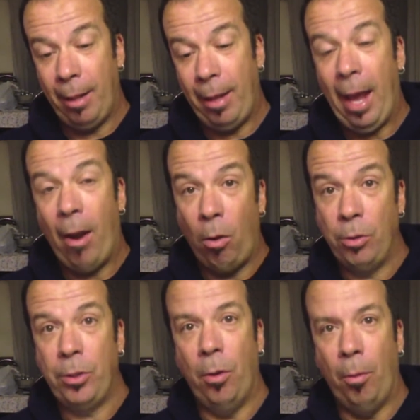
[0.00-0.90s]
that
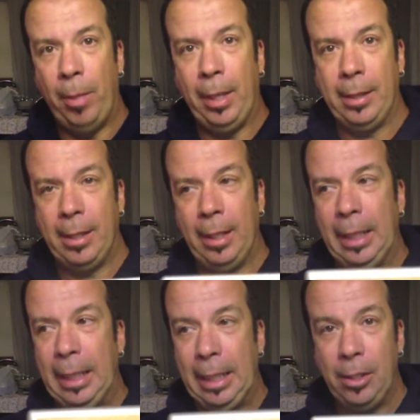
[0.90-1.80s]
also makes it
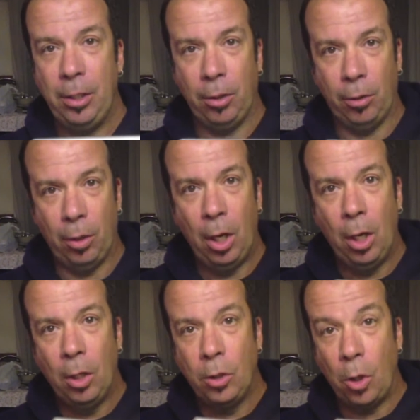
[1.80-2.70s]
easier
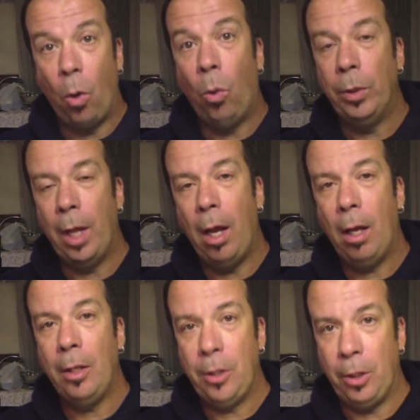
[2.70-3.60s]
to hold
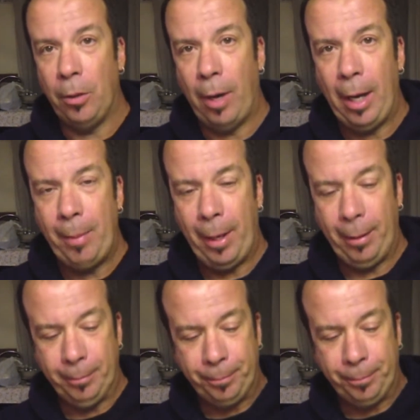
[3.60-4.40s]
on to your iPad.